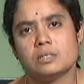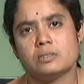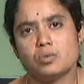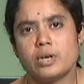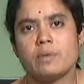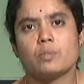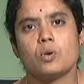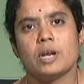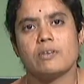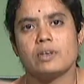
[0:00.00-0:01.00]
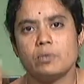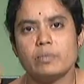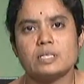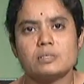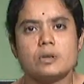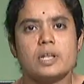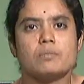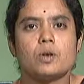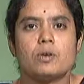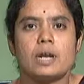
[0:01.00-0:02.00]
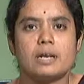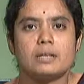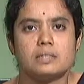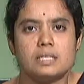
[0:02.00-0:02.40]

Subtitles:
sodium chloride. When you mix sodium chloride,